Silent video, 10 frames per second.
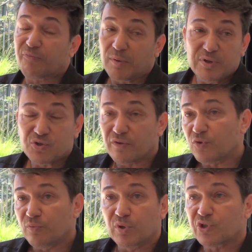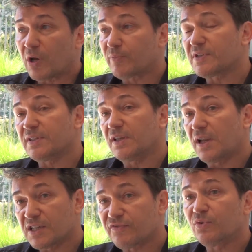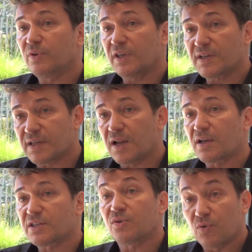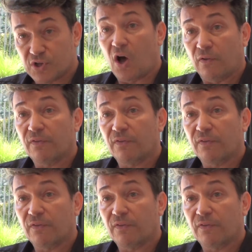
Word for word: I've published a few book chapters in the last few years and articles